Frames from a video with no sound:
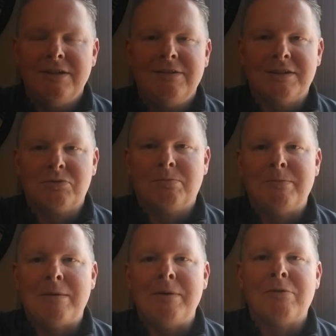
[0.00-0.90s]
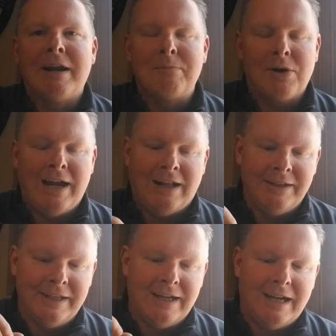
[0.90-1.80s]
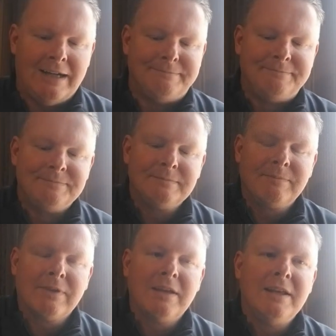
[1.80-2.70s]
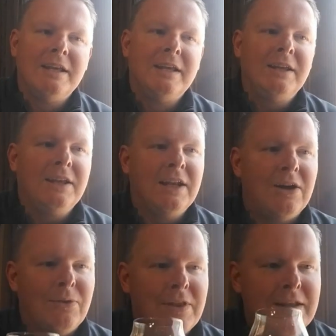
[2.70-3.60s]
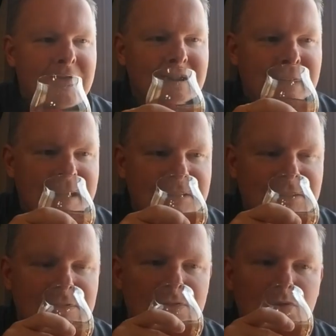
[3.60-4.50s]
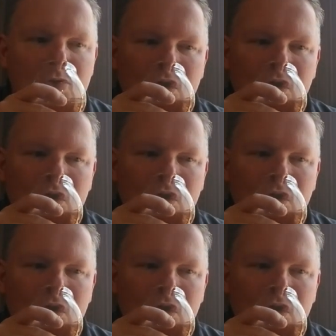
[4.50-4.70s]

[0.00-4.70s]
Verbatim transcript: this may be right up your alley. Um, you know, the esters